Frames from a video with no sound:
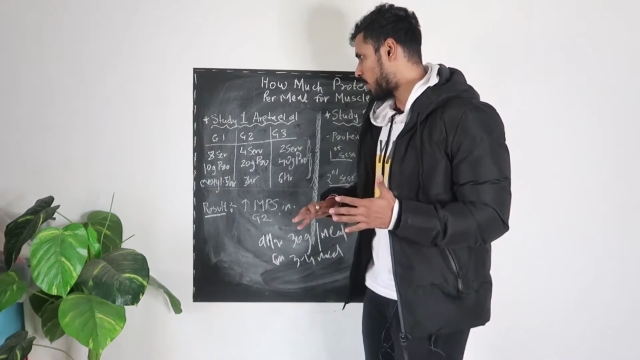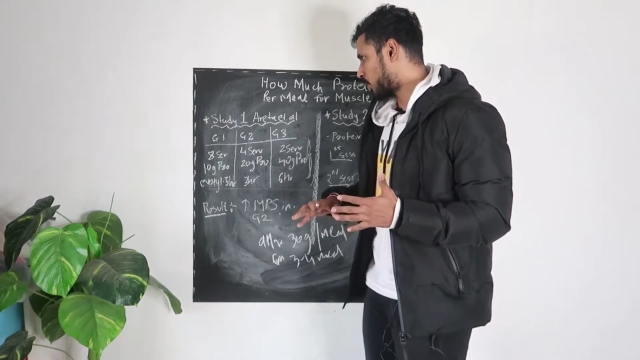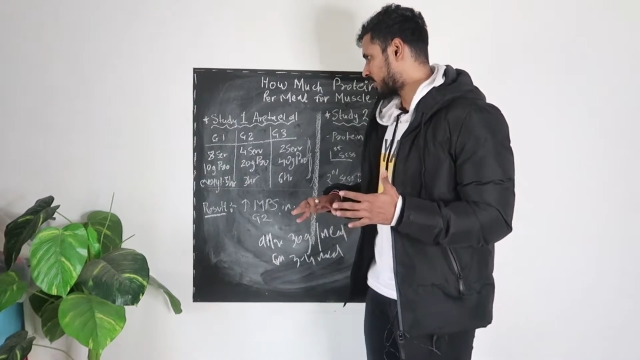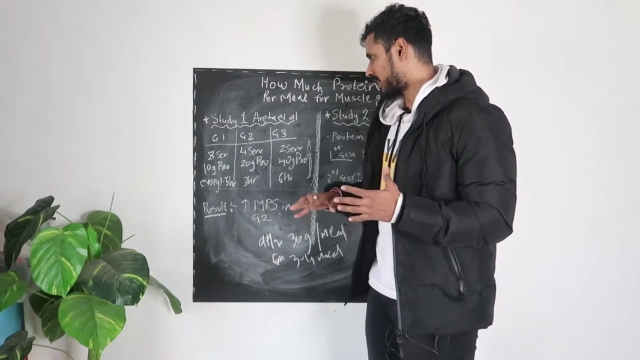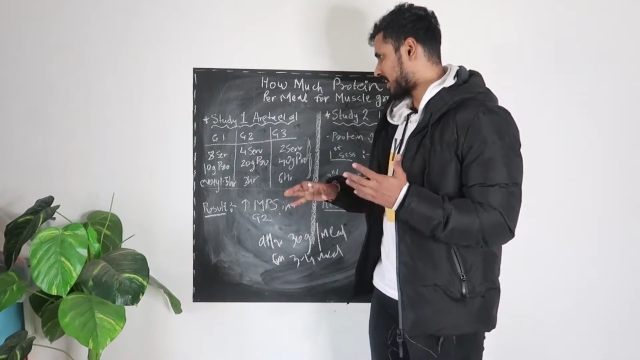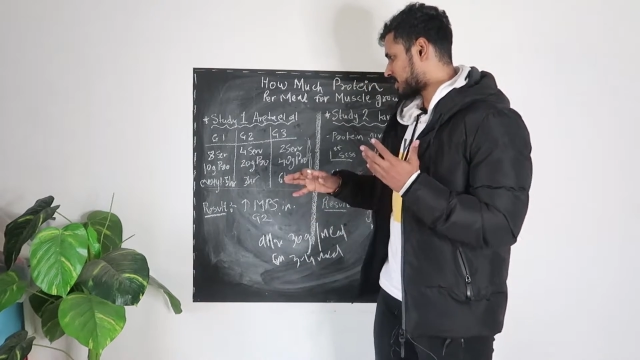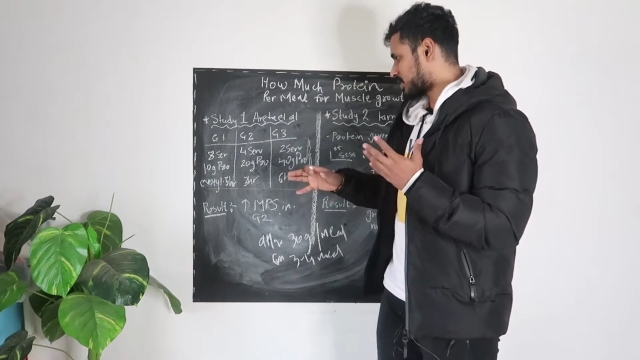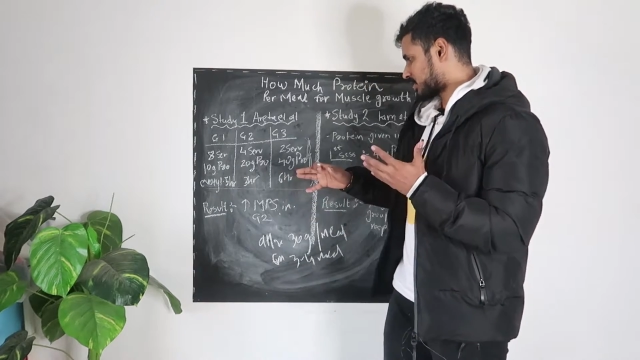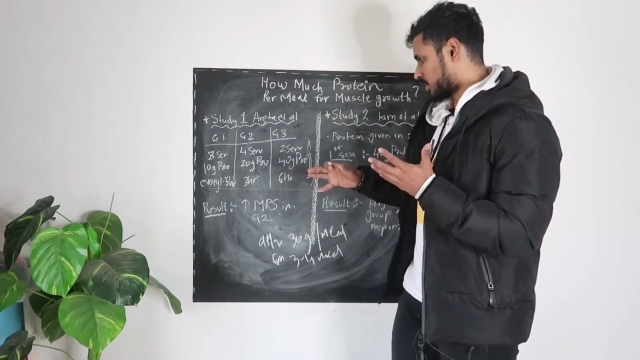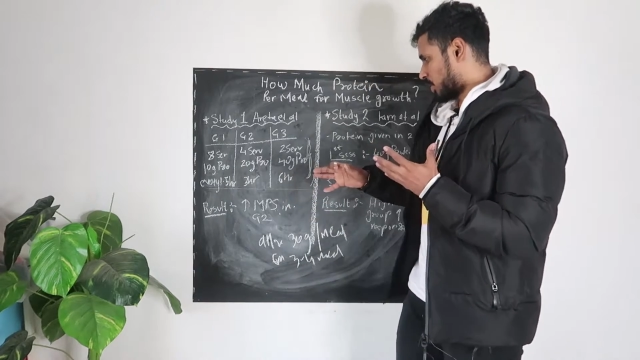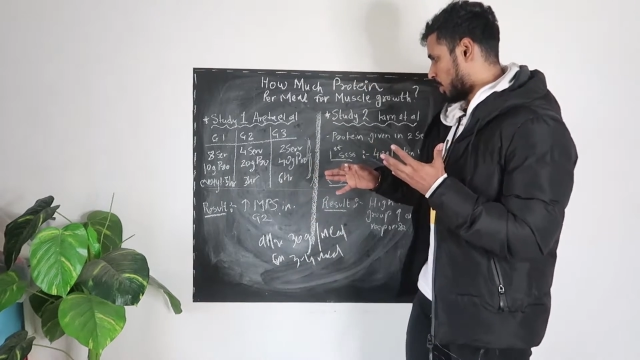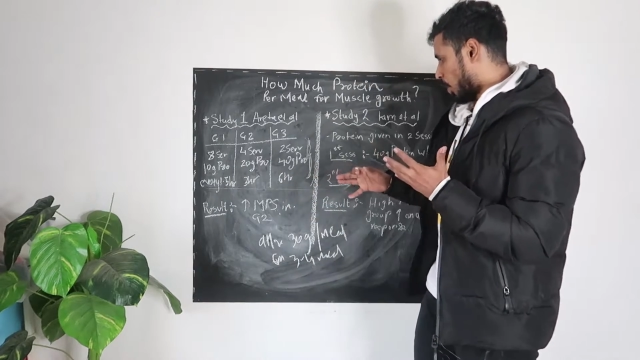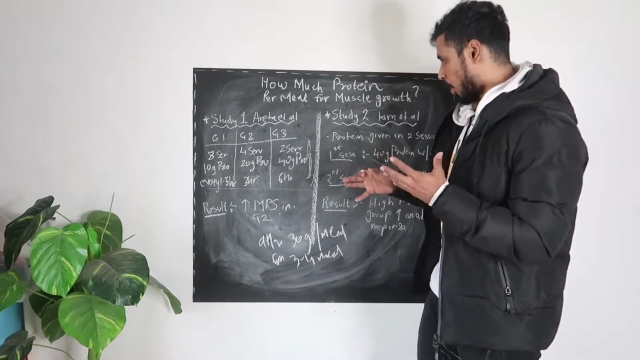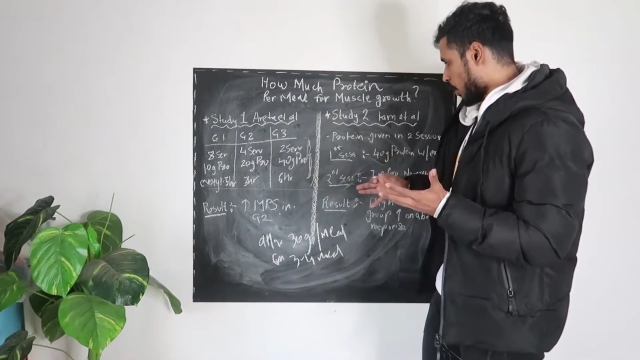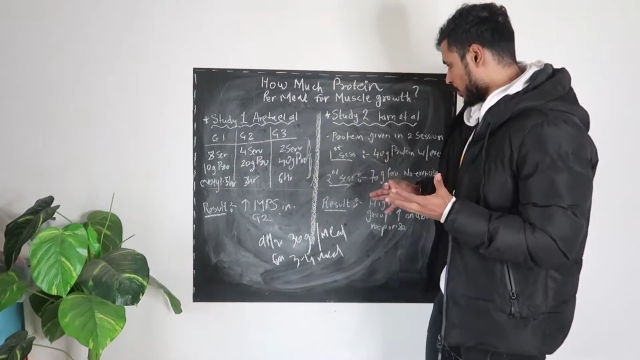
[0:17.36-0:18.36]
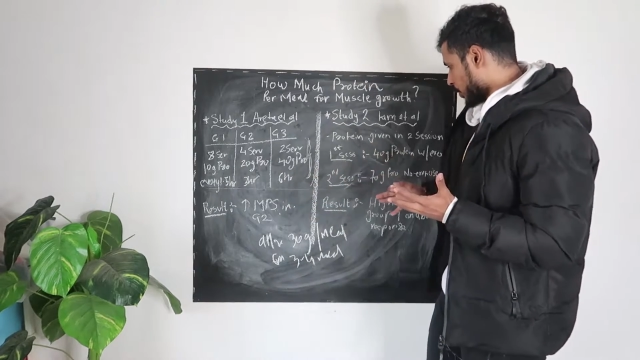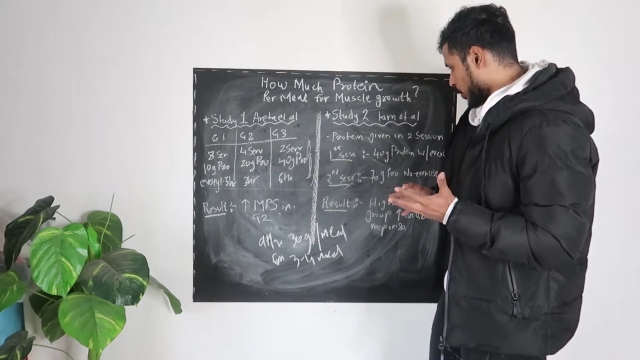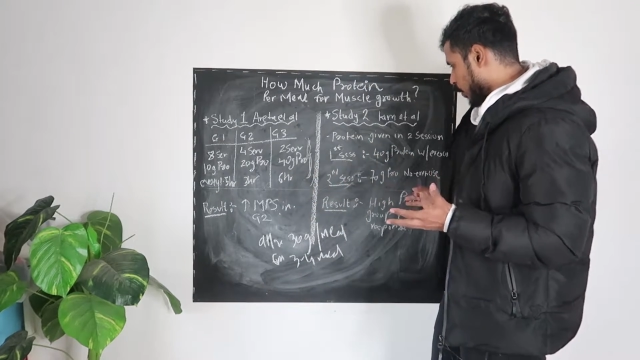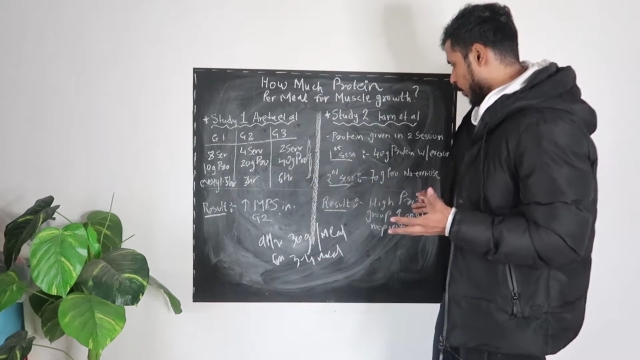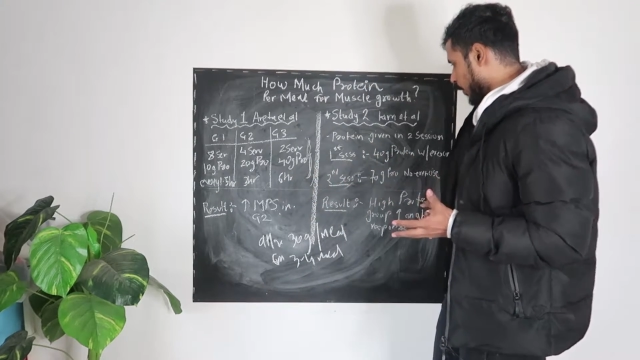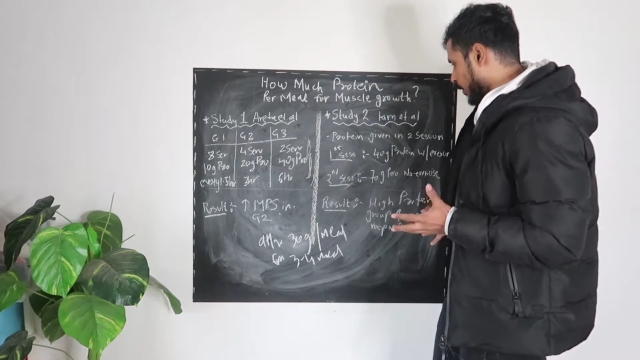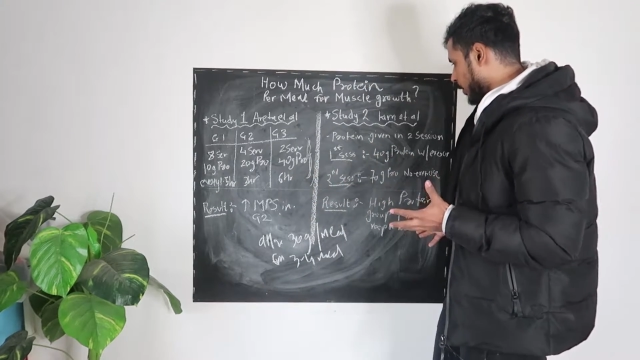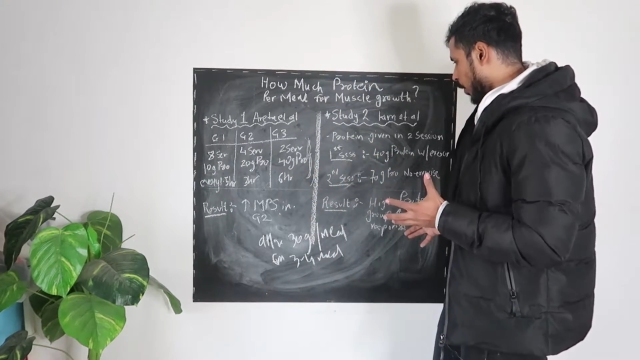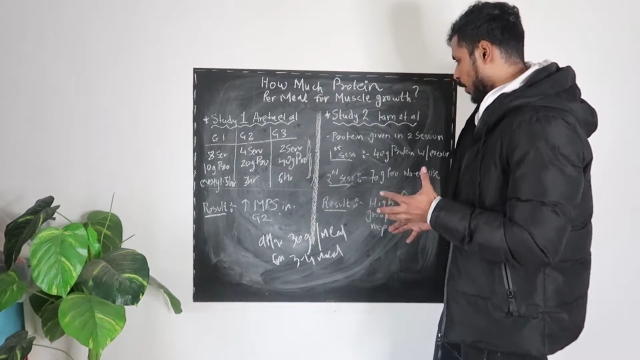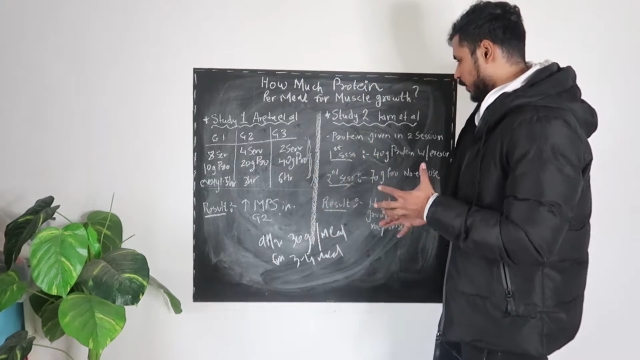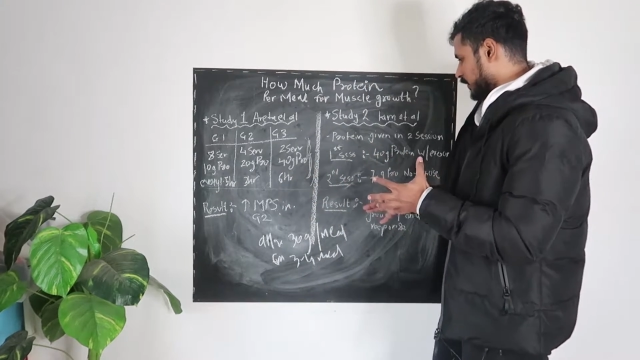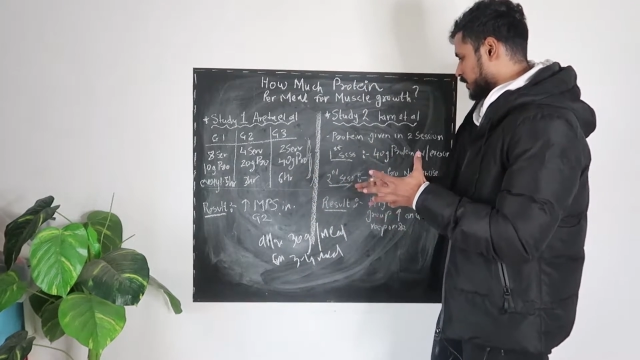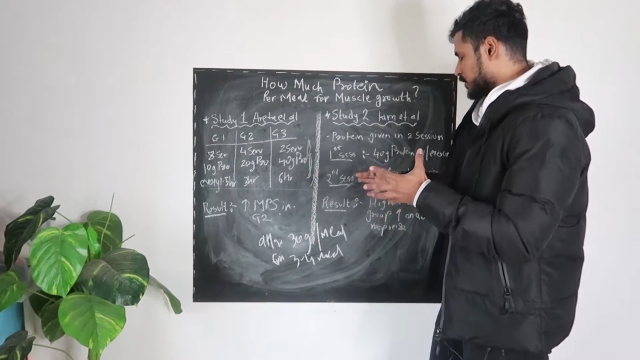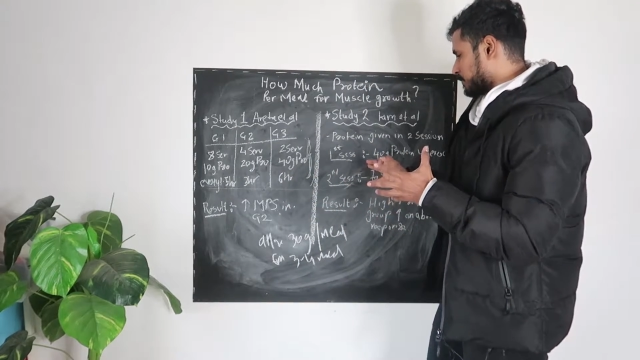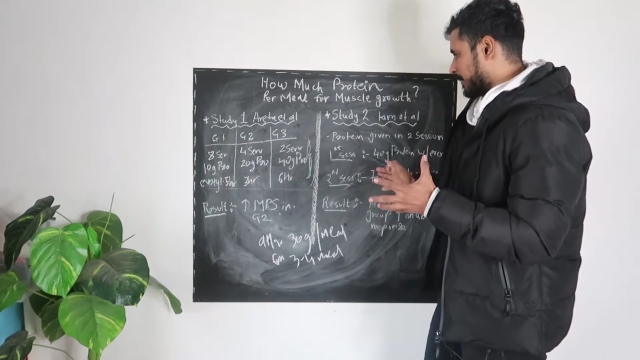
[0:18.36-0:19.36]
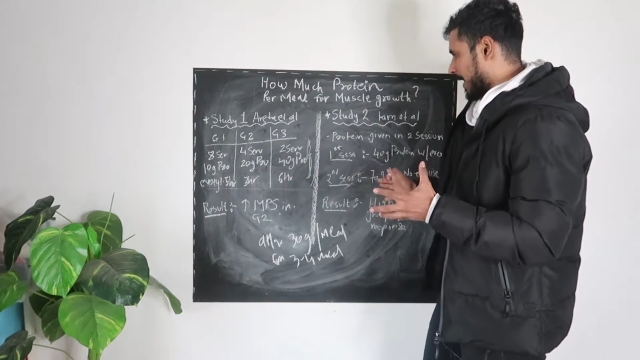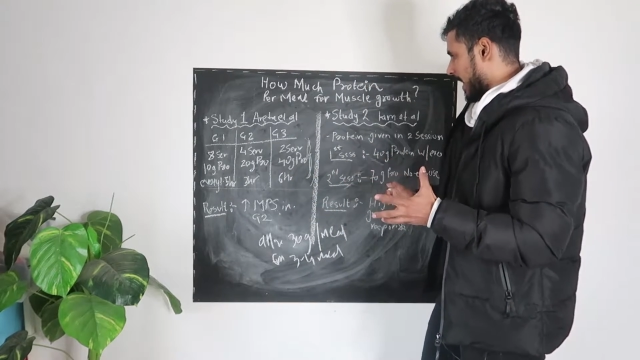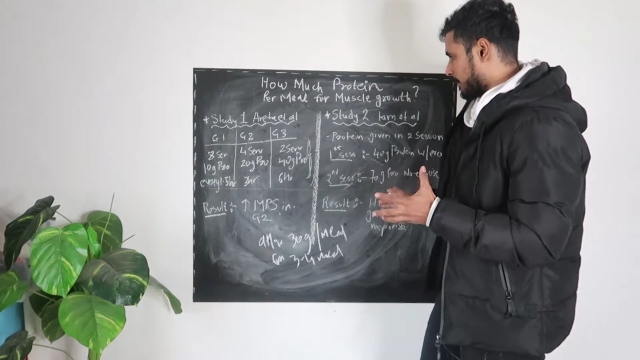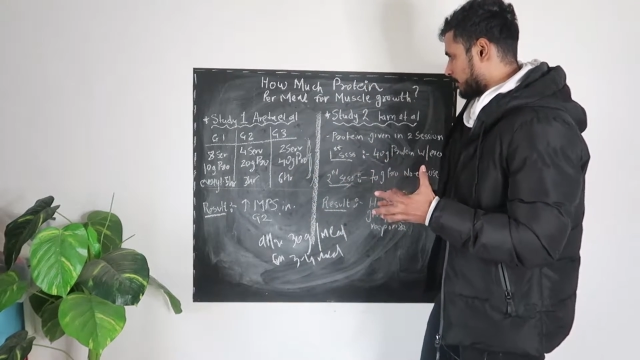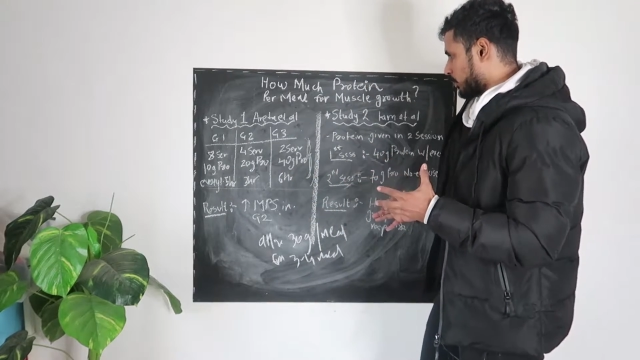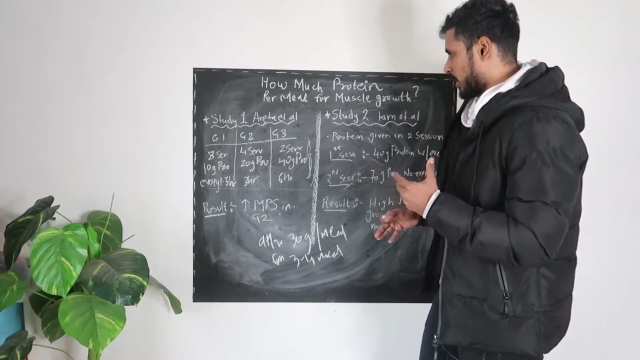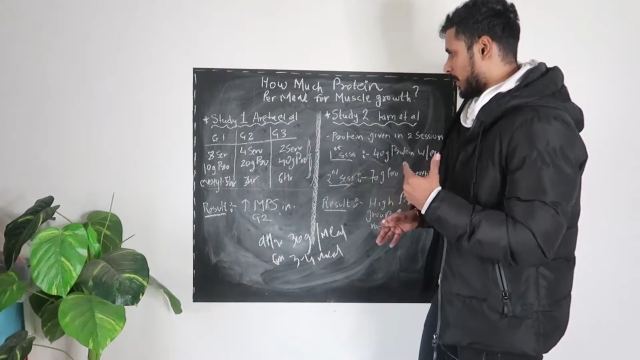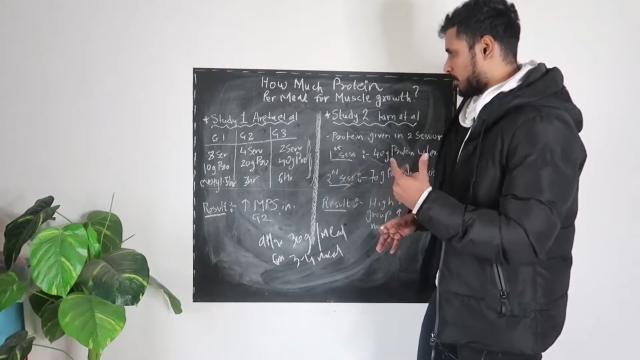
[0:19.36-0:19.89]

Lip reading: there is a lot going on this blackboard.